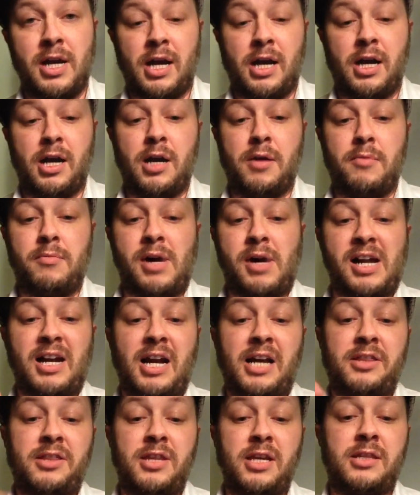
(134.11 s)

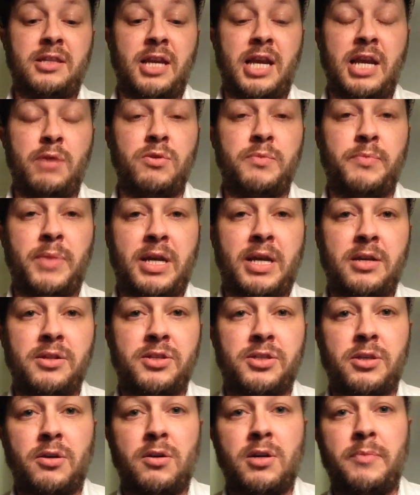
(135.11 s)
I think that he would be
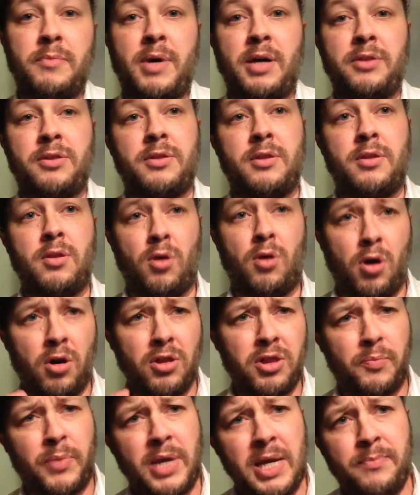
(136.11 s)
concerned about all
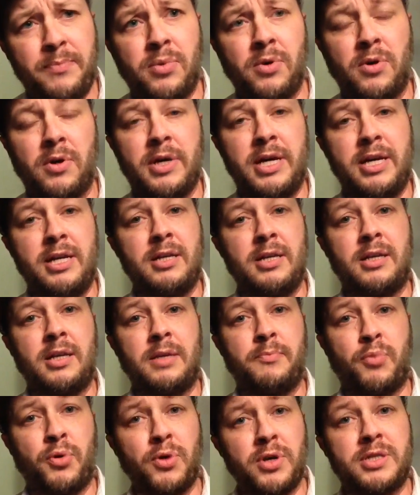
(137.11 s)
the people in
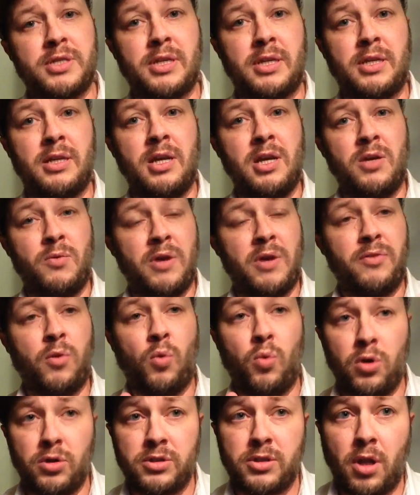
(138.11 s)
prison. We have the
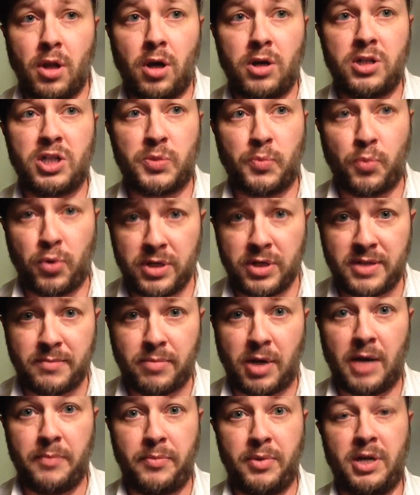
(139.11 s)
world's largest prison
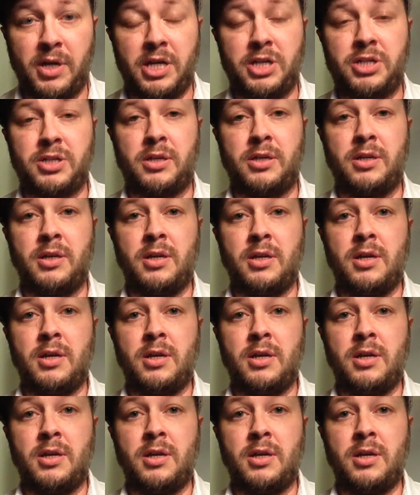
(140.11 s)
population,